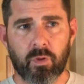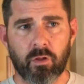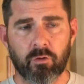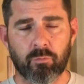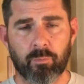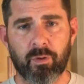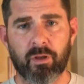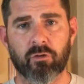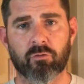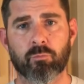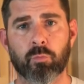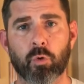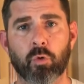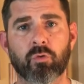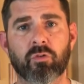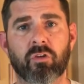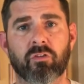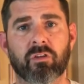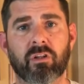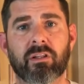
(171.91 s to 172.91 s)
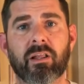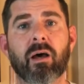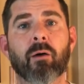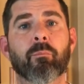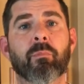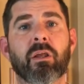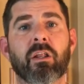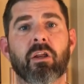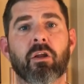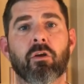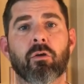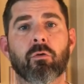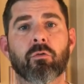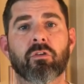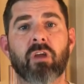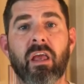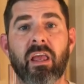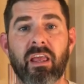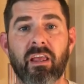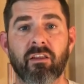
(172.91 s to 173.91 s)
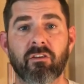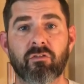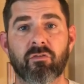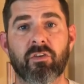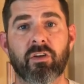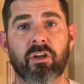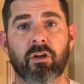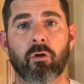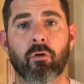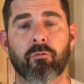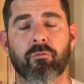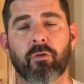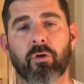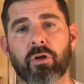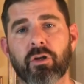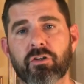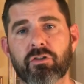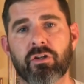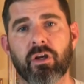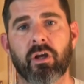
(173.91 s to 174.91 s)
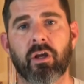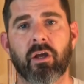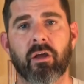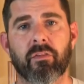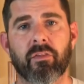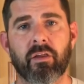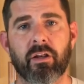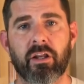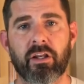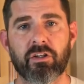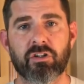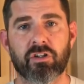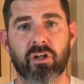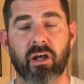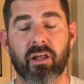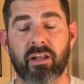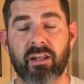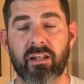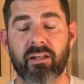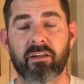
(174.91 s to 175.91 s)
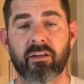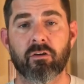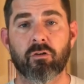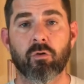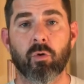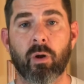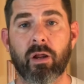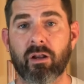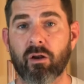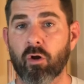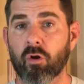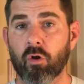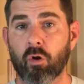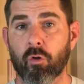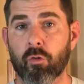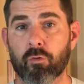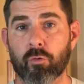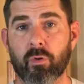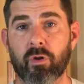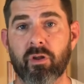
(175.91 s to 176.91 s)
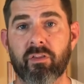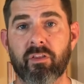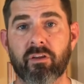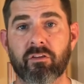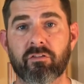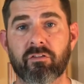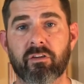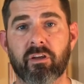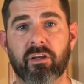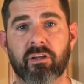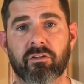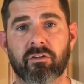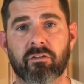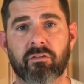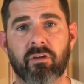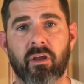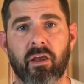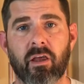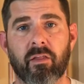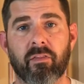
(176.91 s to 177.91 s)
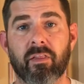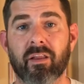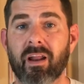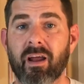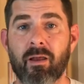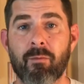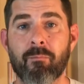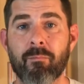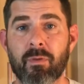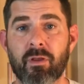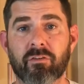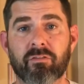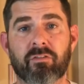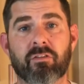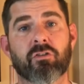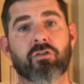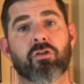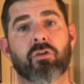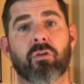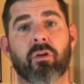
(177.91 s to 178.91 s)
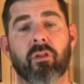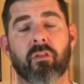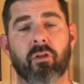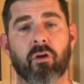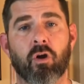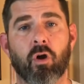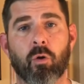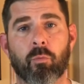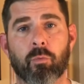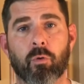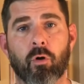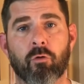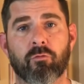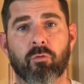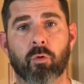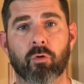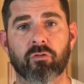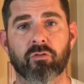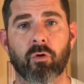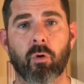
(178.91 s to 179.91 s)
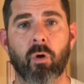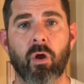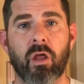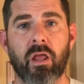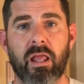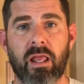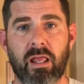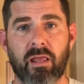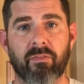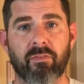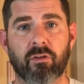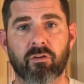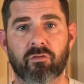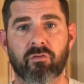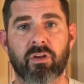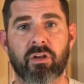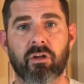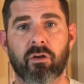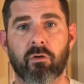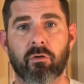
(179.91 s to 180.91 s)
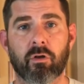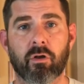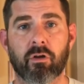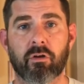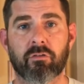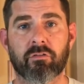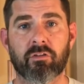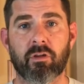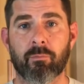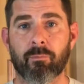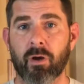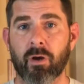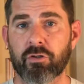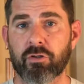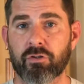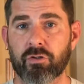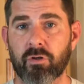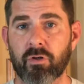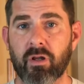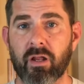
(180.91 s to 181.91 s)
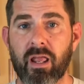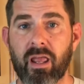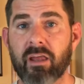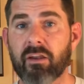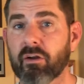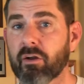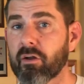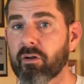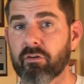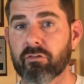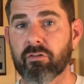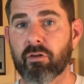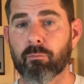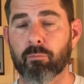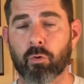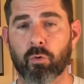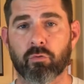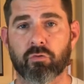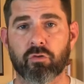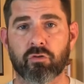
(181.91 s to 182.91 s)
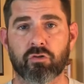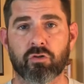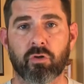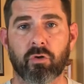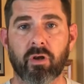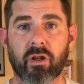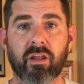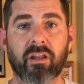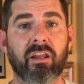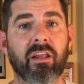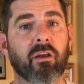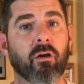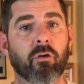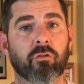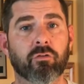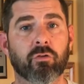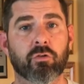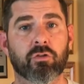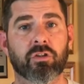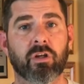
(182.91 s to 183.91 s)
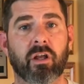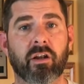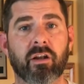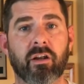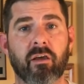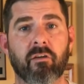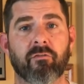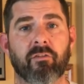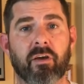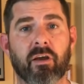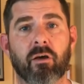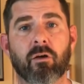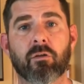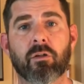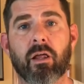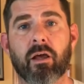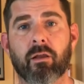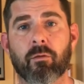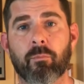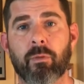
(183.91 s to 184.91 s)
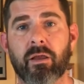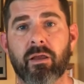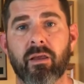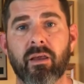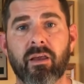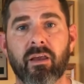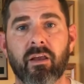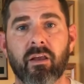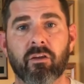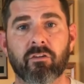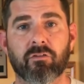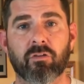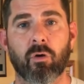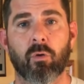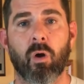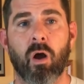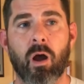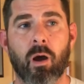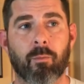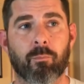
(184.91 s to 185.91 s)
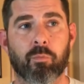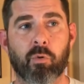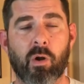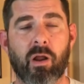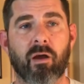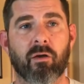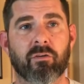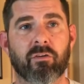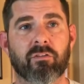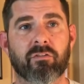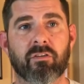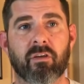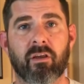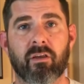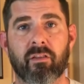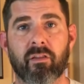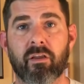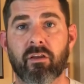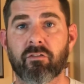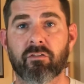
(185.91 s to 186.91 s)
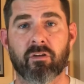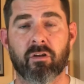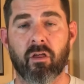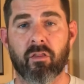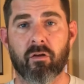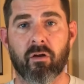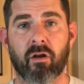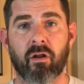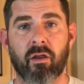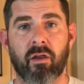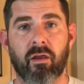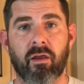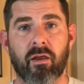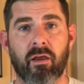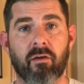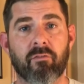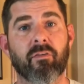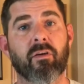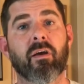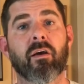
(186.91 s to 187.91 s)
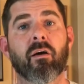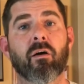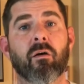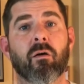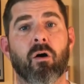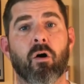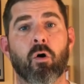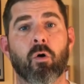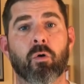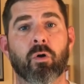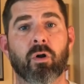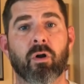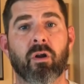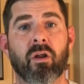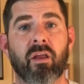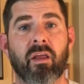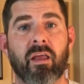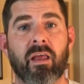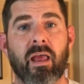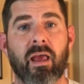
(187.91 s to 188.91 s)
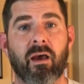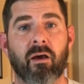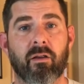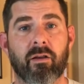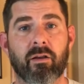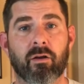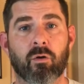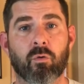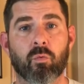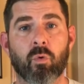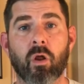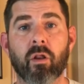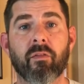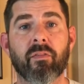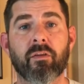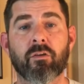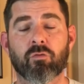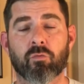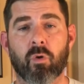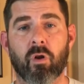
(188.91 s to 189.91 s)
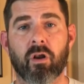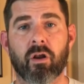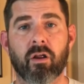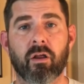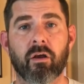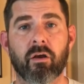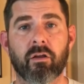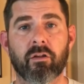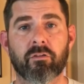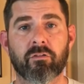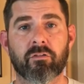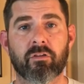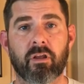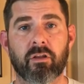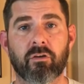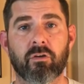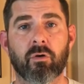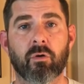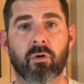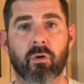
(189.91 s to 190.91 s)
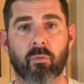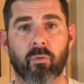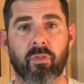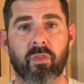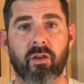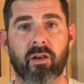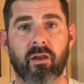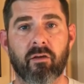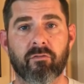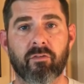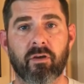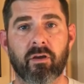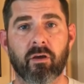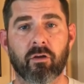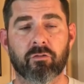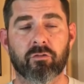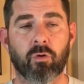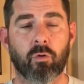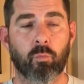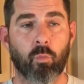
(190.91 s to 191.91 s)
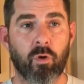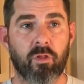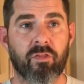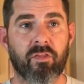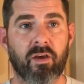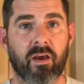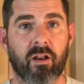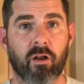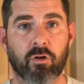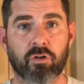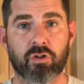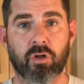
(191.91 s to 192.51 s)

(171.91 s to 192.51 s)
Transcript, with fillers: is because Bruce has allowed me to use his video footage that he shot, and he did great on all three of these stages that I missed shooting the GoPro for. So in this video, you're gonna see shooting and you're gonna see Bruce's shooting, and he also shot an FAL like me. So I'm proud to say that he's another FAL owner out here running these running guns and doing it with an FAL. So with that, I'll